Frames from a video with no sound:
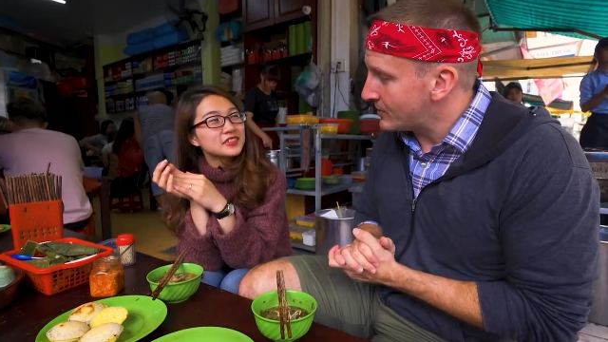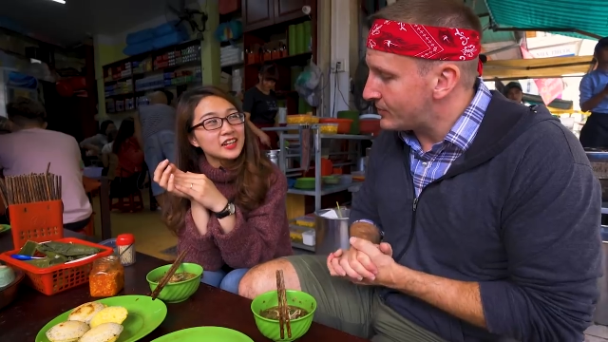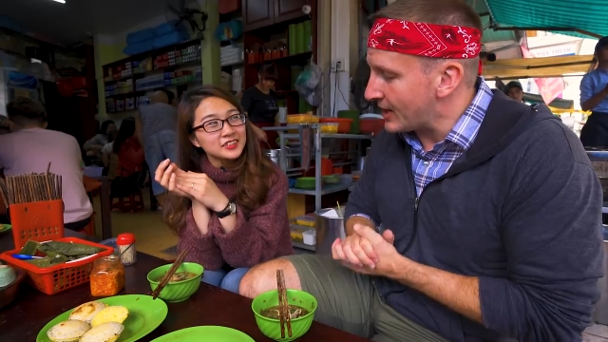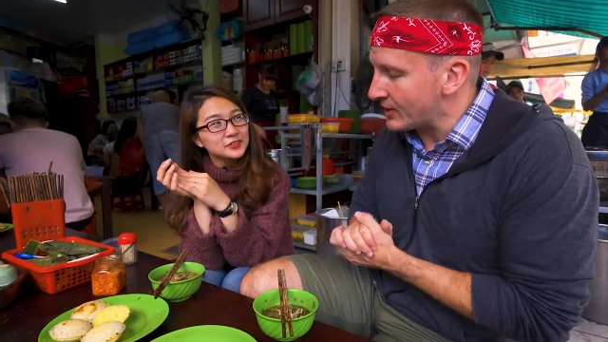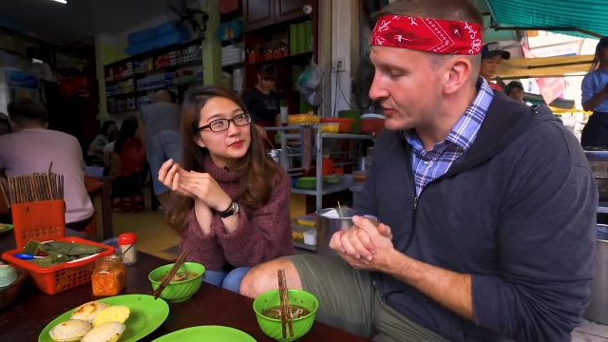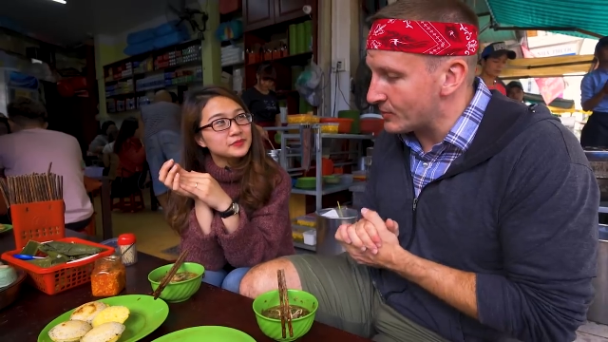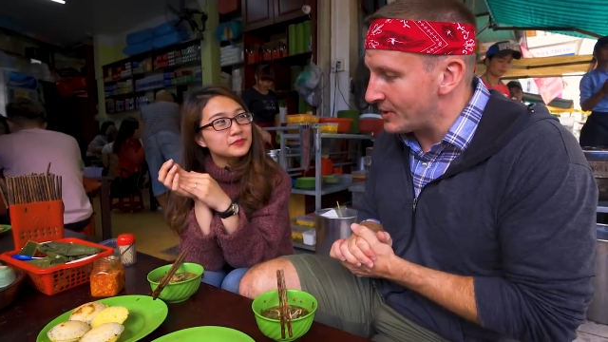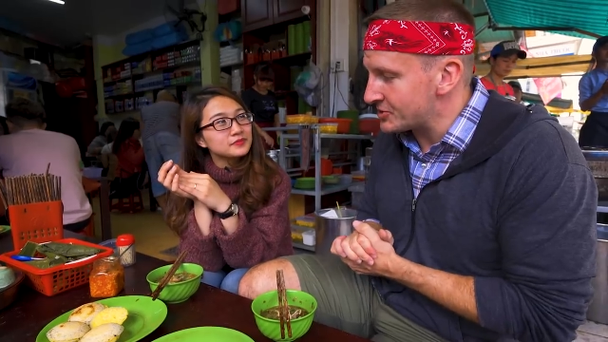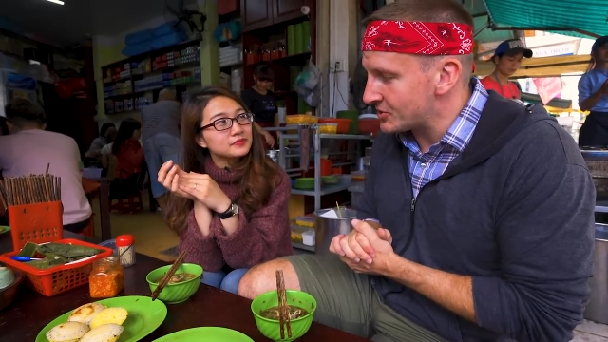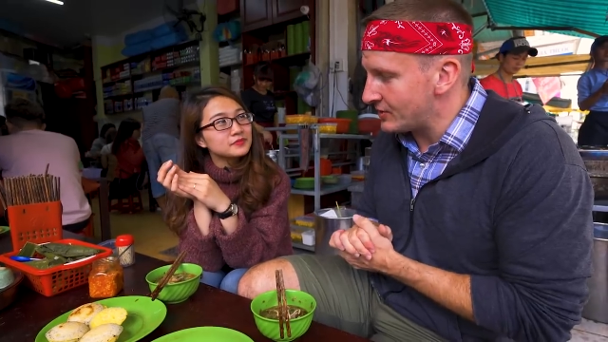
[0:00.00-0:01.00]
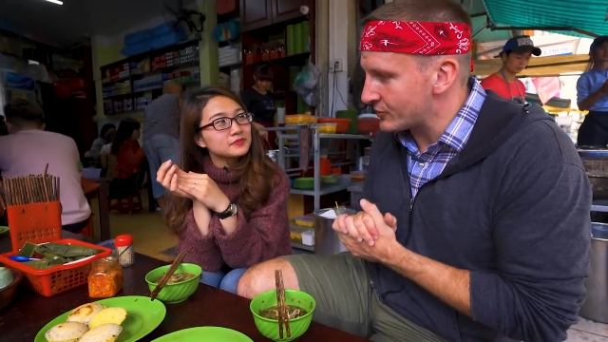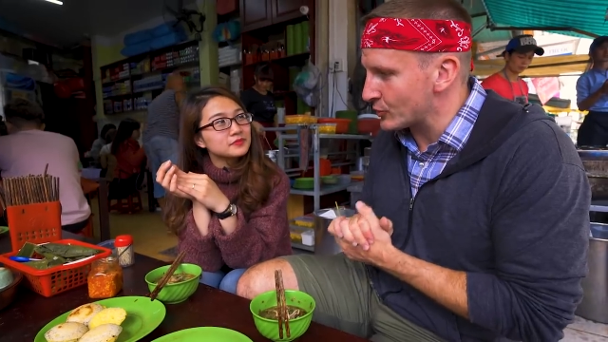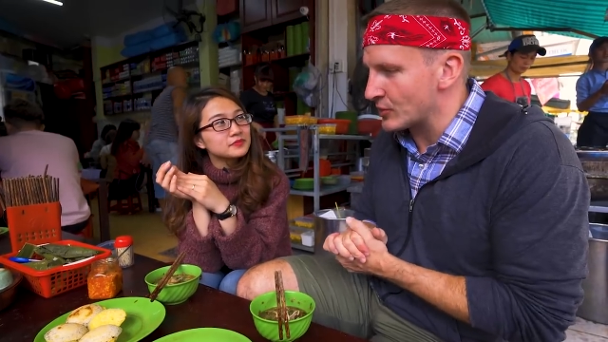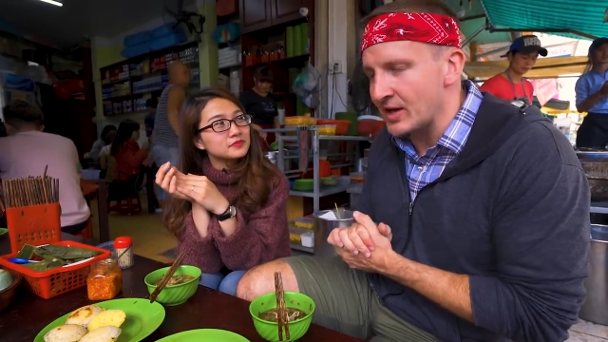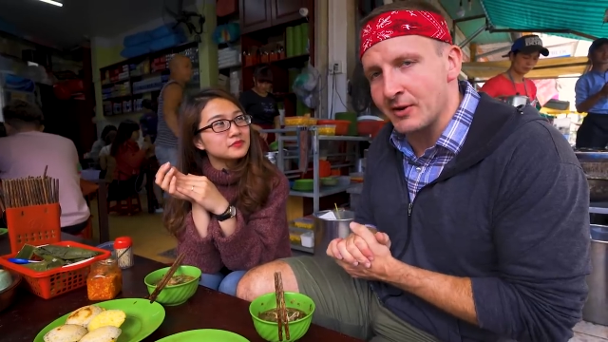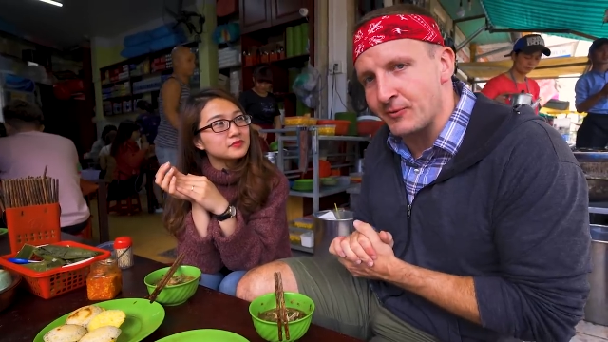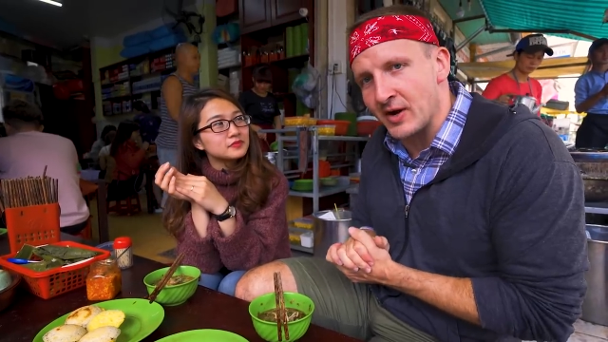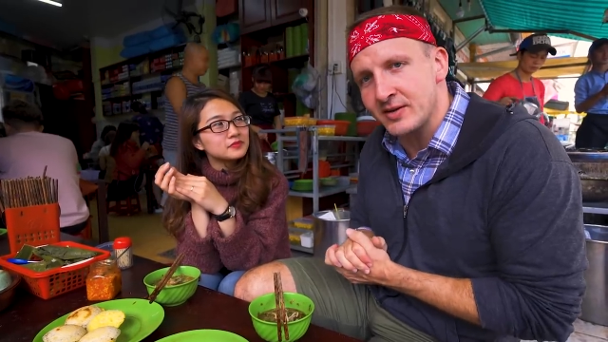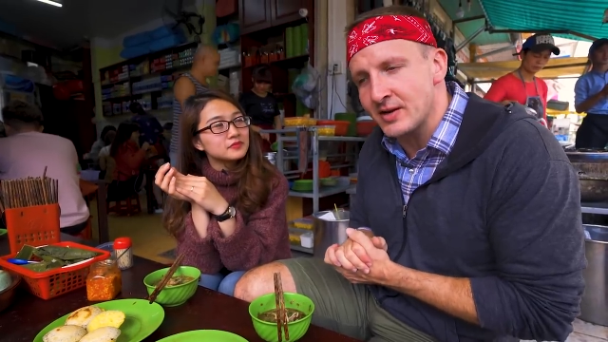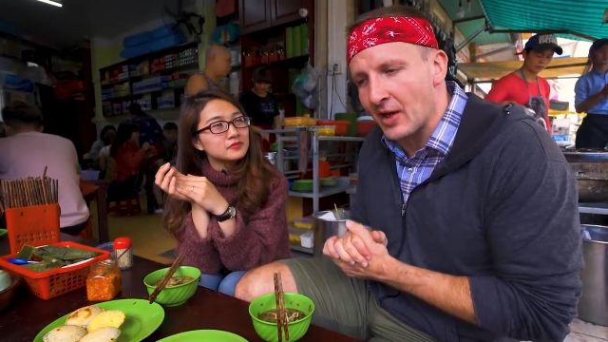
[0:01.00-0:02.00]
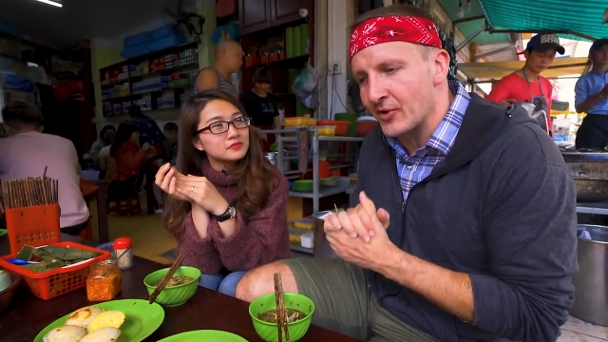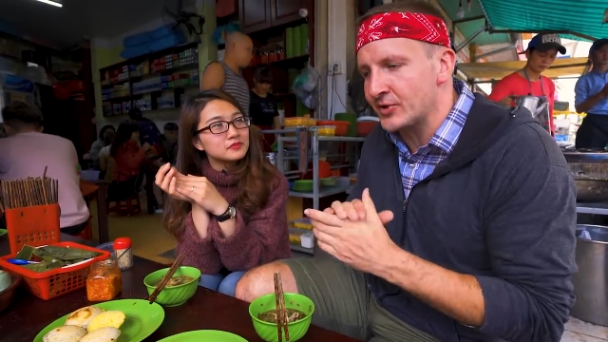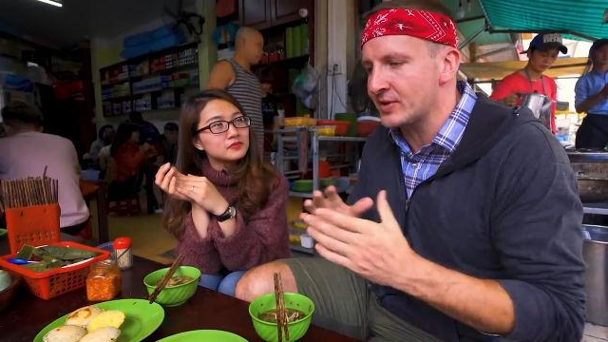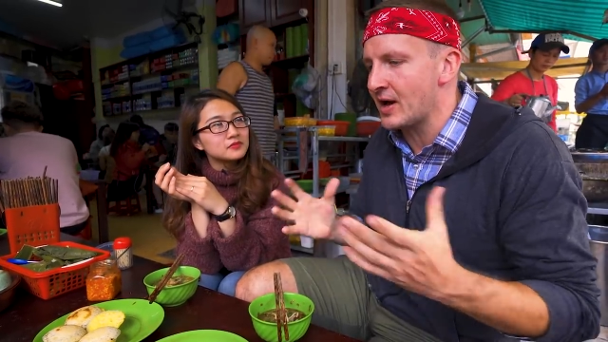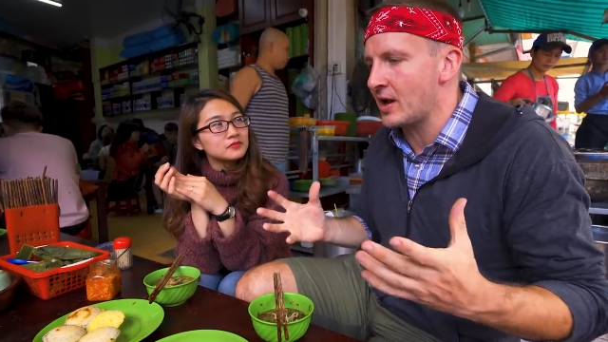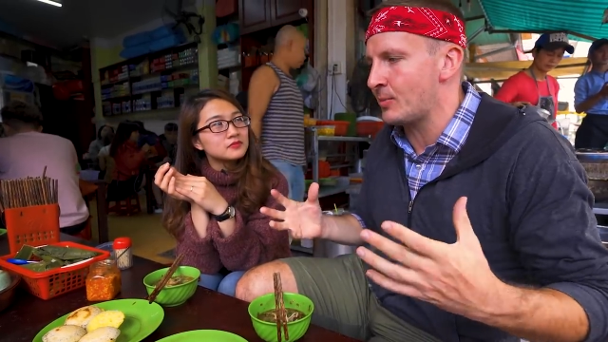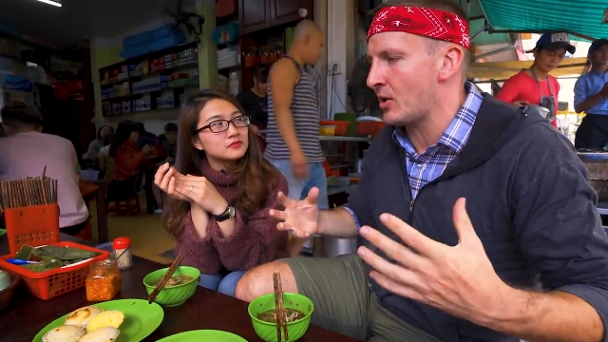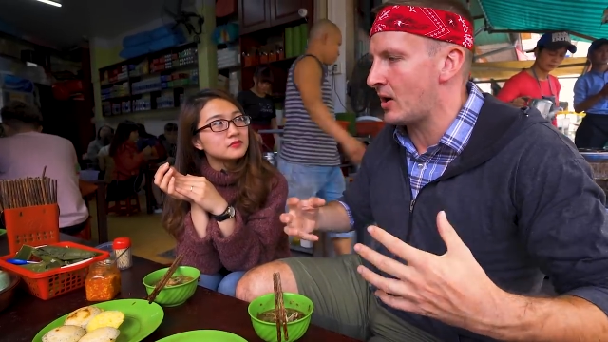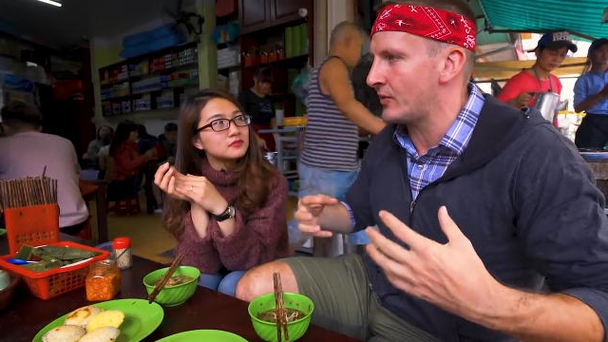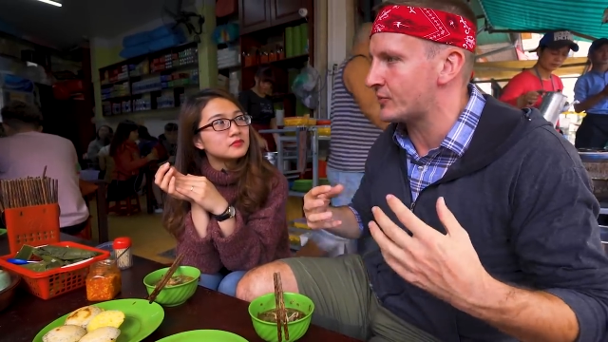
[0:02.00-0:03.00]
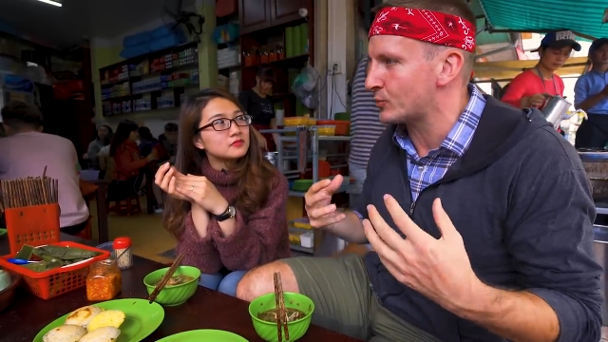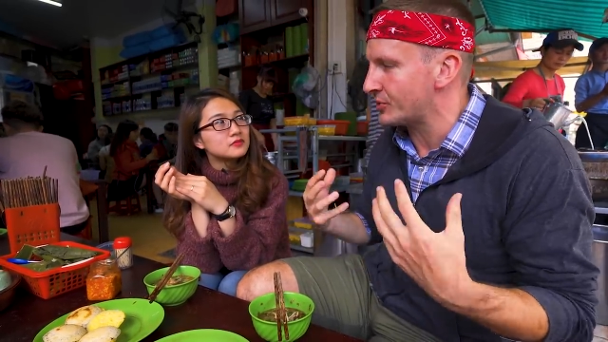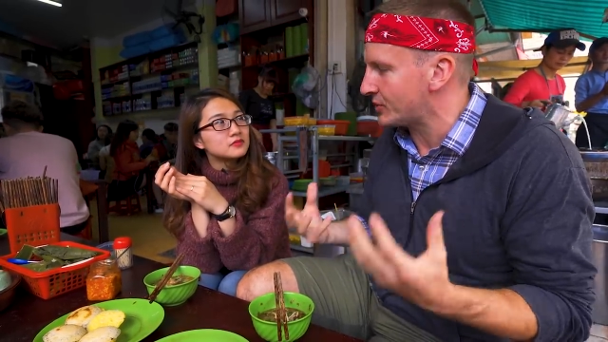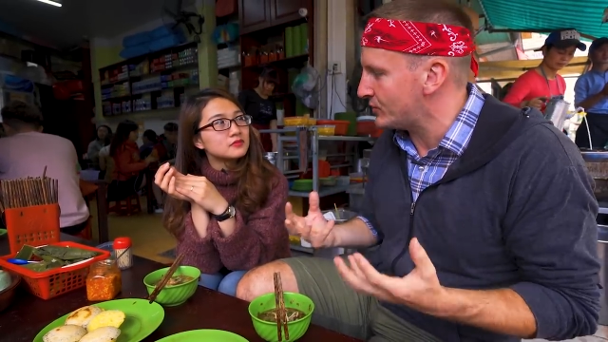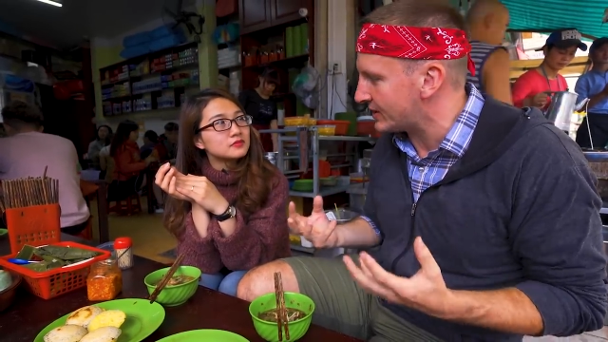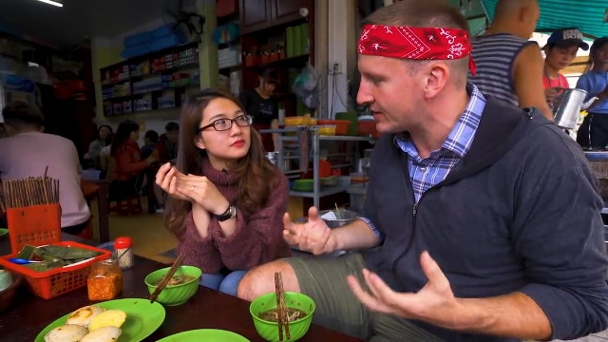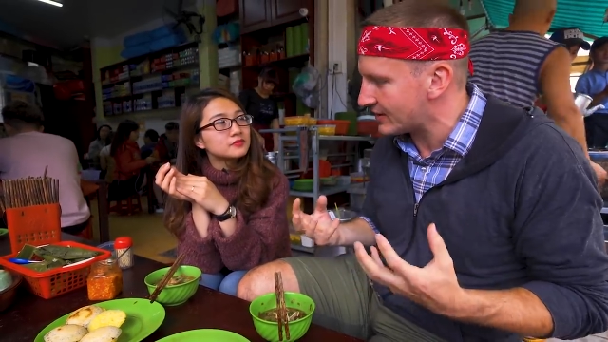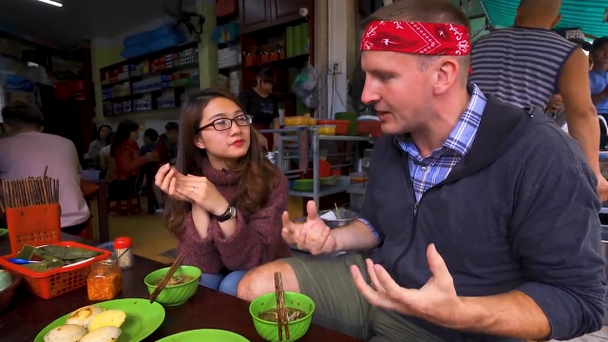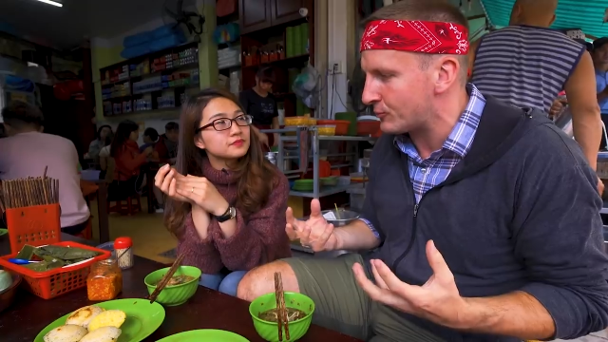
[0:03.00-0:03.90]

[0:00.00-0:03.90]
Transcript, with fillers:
Speaker 1: Thank you so much. This was a lot of fun. I learned a lot about all this really unique Dalat